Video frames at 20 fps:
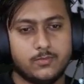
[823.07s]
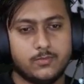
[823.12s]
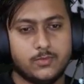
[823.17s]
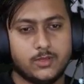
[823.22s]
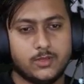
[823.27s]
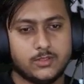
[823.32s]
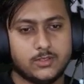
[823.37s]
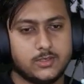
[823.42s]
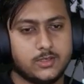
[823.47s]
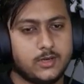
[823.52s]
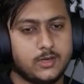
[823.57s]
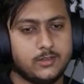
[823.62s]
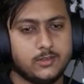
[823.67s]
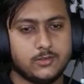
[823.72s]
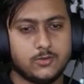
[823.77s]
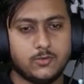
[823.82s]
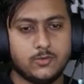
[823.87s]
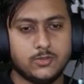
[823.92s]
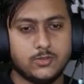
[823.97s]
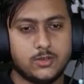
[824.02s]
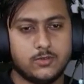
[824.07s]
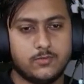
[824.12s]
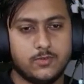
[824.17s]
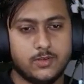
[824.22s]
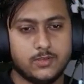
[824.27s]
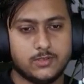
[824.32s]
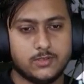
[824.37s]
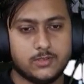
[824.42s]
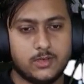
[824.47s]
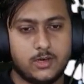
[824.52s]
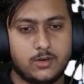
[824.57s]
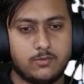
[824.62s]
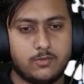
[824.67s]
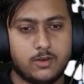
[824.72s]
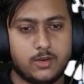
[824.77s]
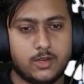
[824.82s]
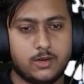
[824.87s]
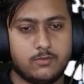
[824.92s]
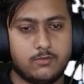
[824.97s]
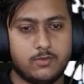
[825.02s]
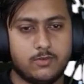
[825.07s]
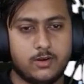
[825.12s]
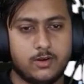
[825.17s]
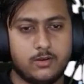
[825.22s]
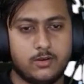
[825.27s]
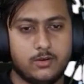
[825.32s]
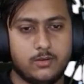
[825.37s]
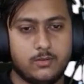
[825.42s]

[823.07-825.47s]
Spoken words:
Just select this whole surface, it will get filleted,